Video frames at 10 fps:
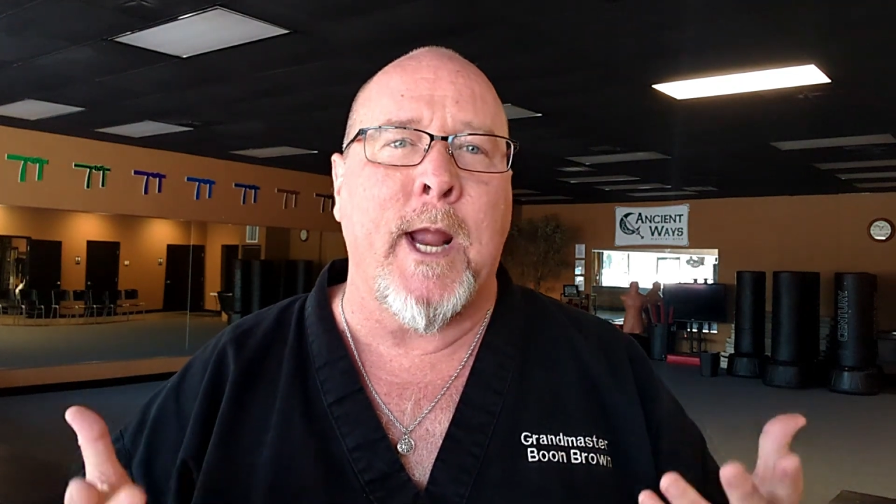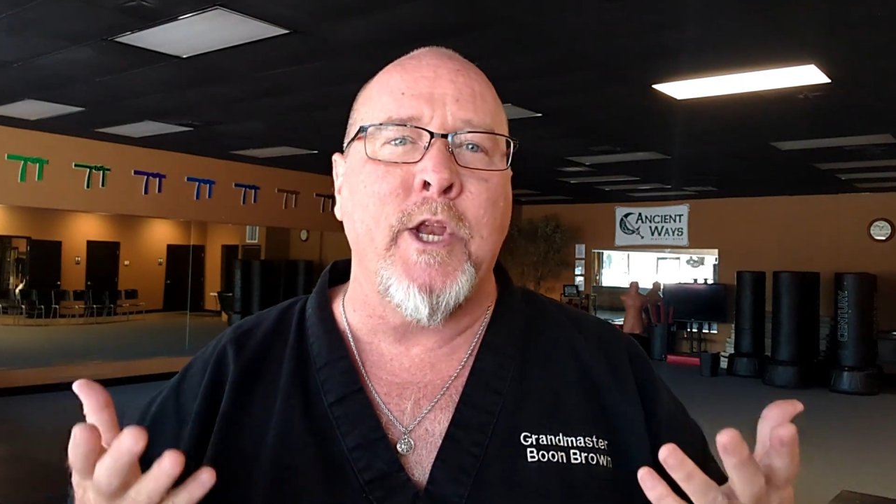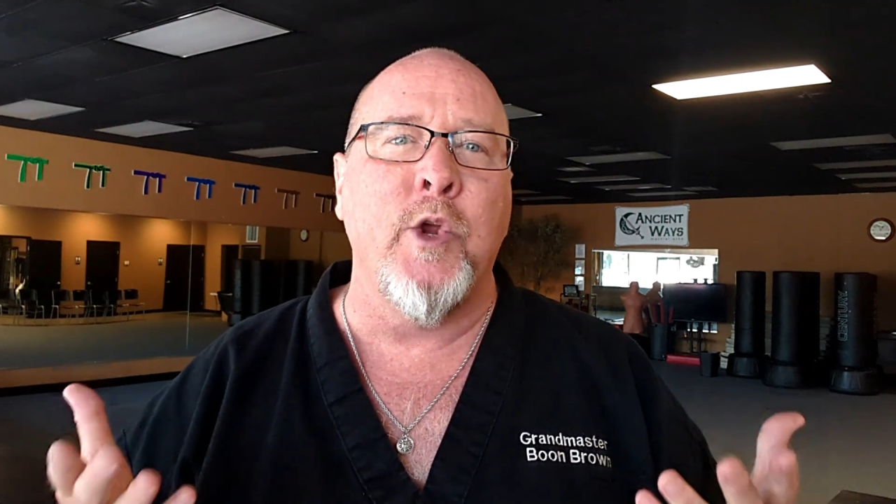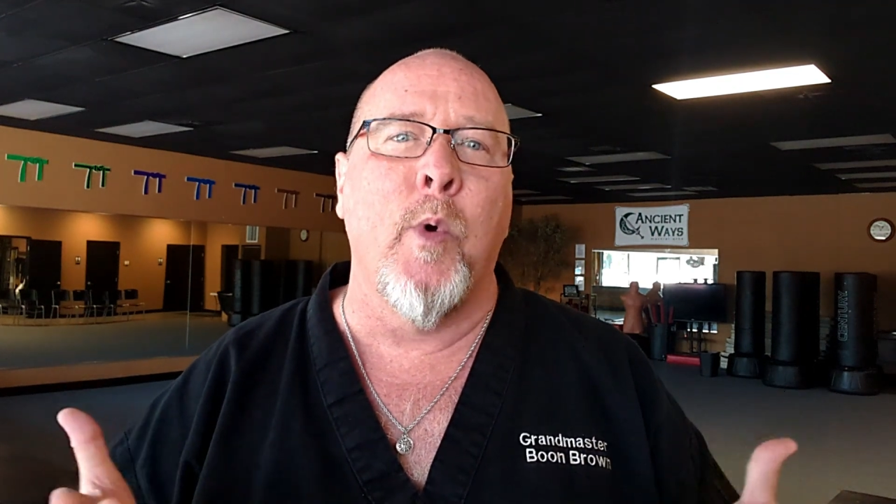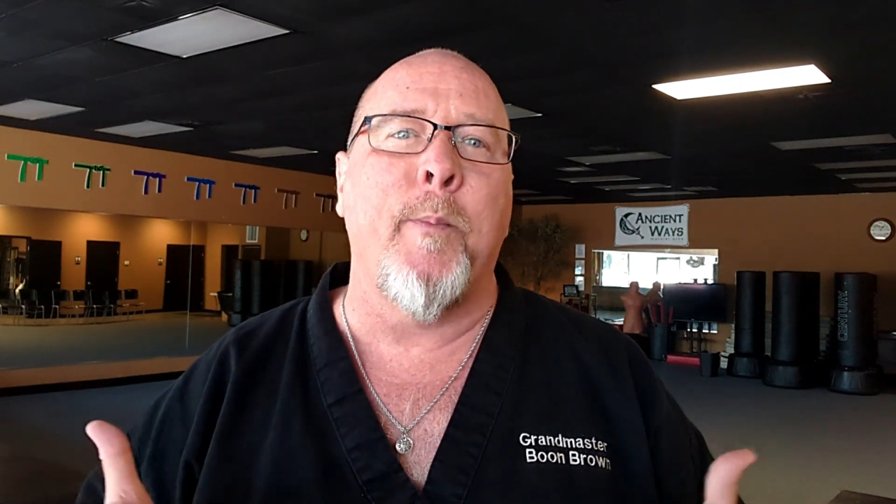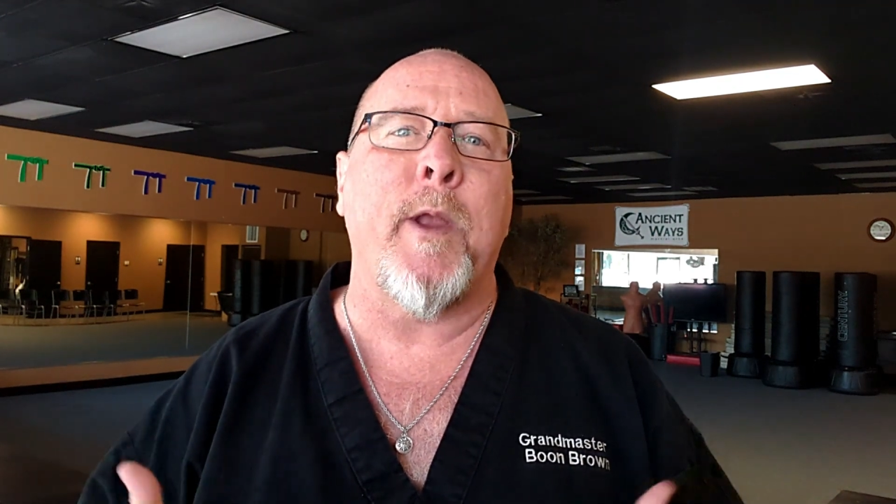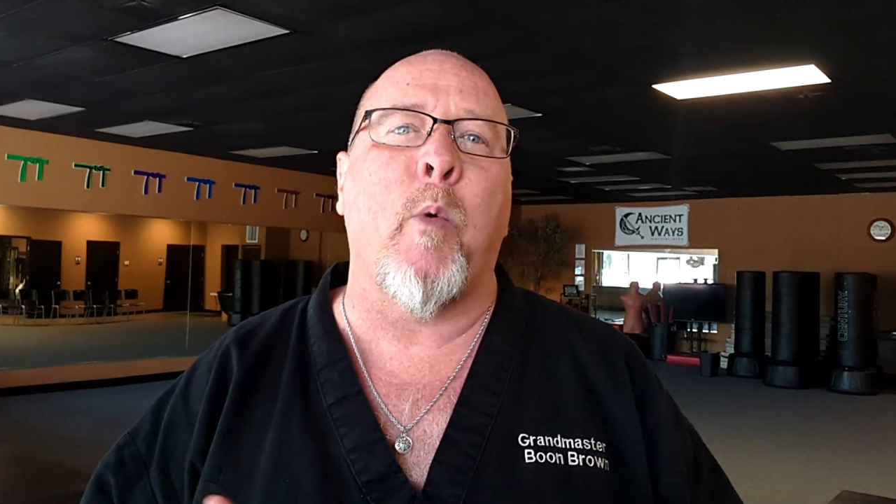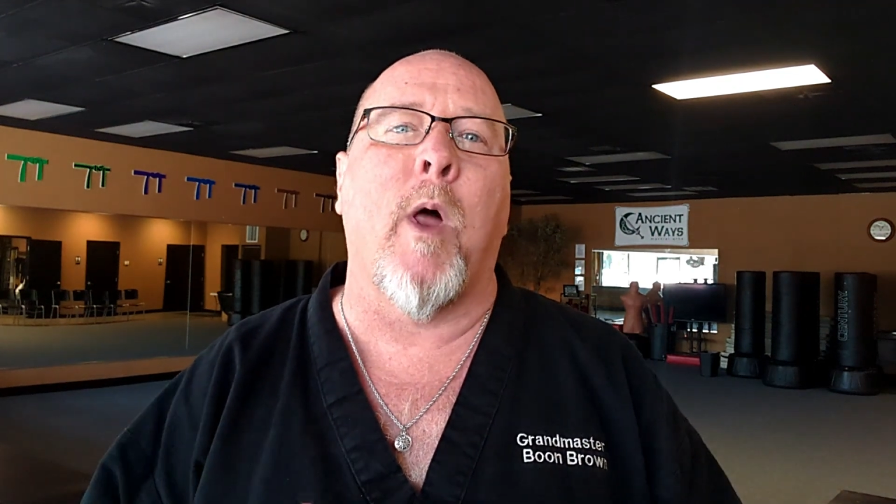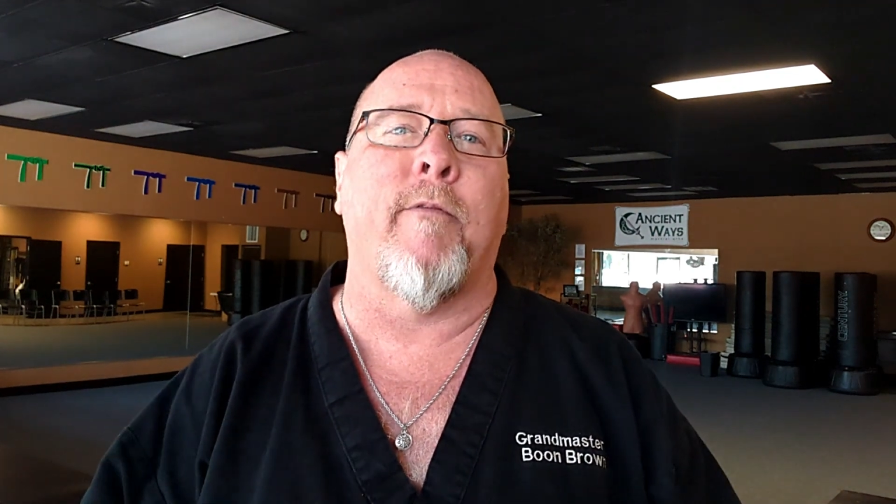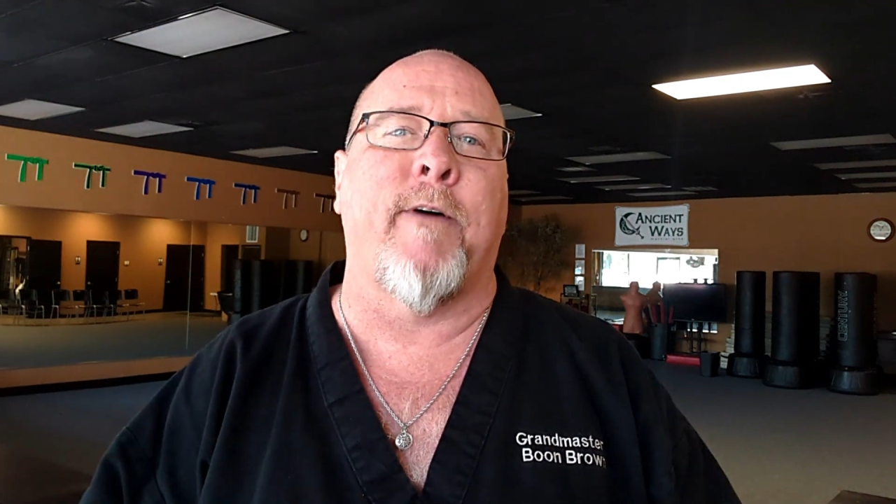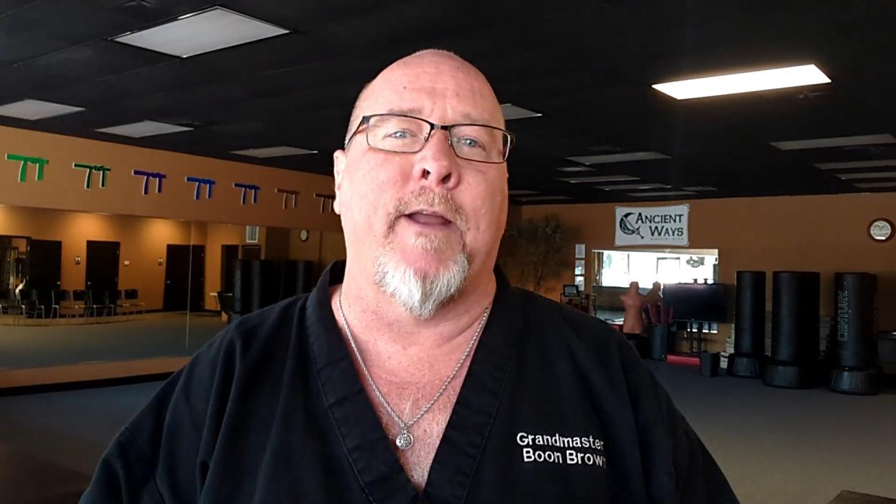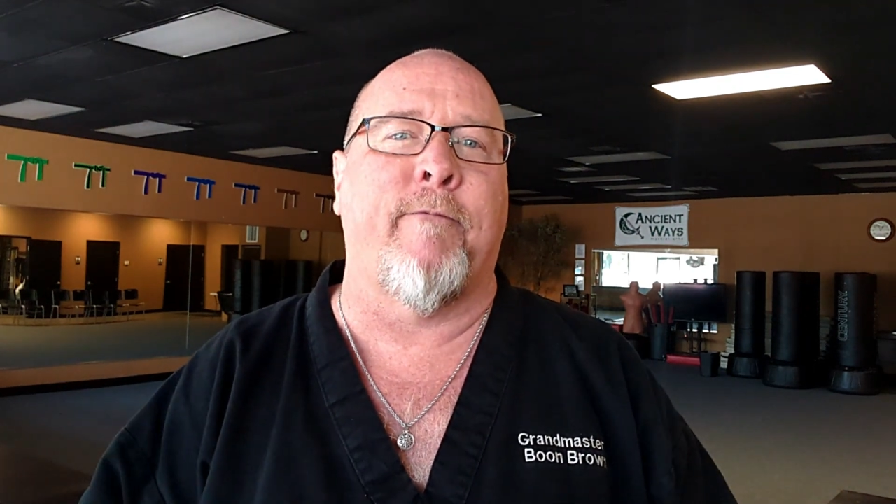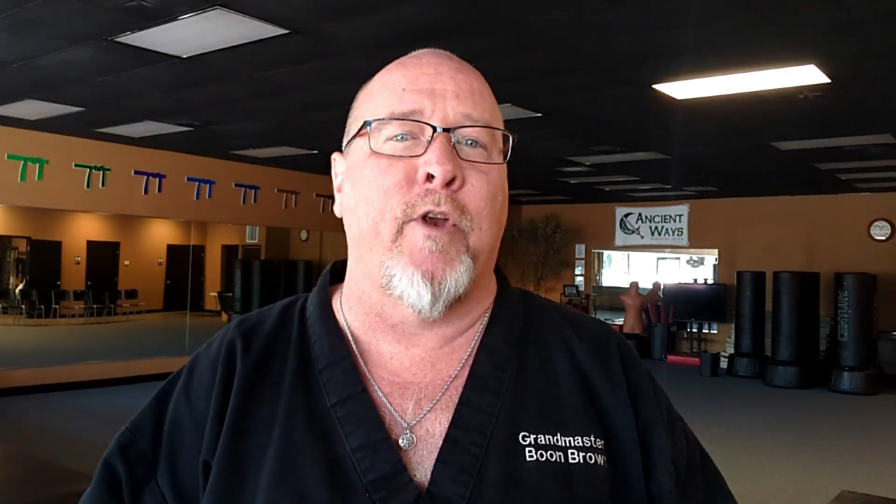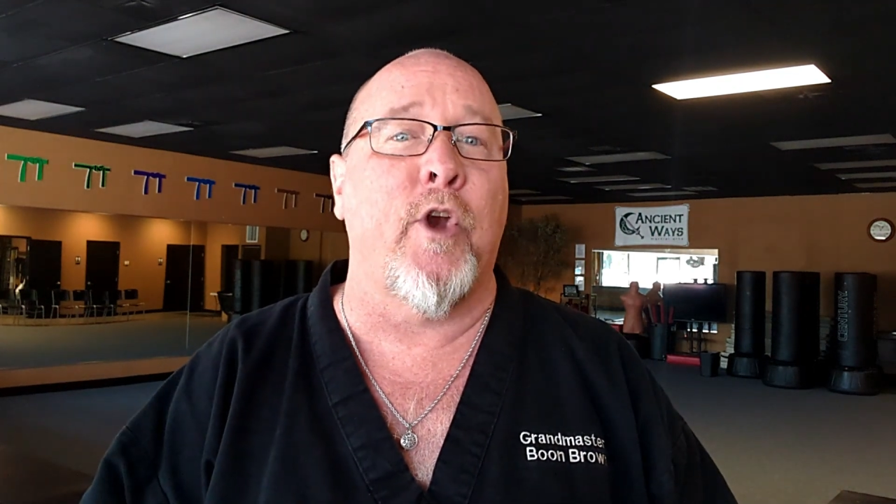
and you will be qualified for